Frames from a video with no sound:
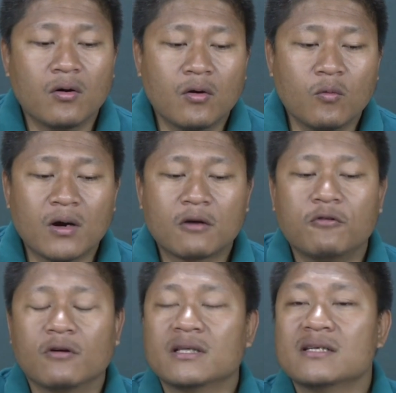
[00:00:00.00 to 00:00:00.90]
work
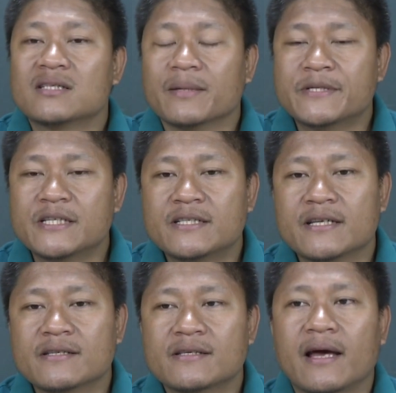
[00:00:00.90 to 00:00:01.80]
for these
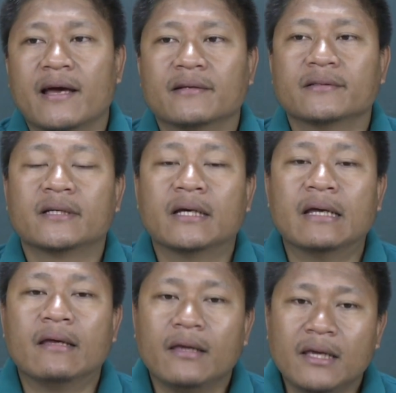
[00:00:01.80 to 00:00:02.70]
subsistence and
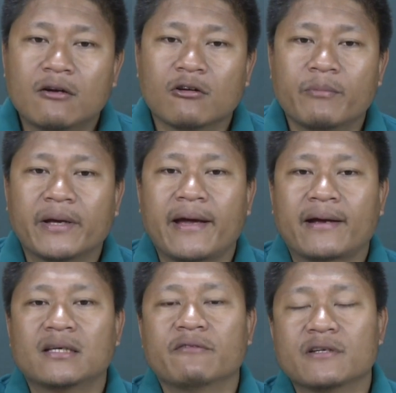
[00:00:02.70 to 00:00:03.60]
economic
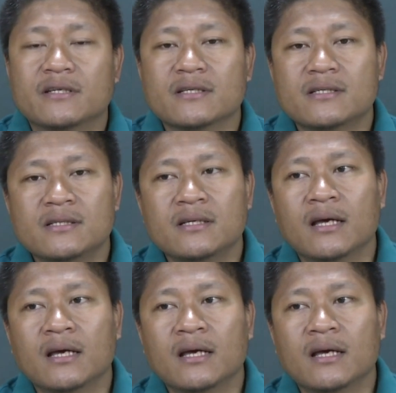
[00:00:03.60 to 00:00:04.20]
activities.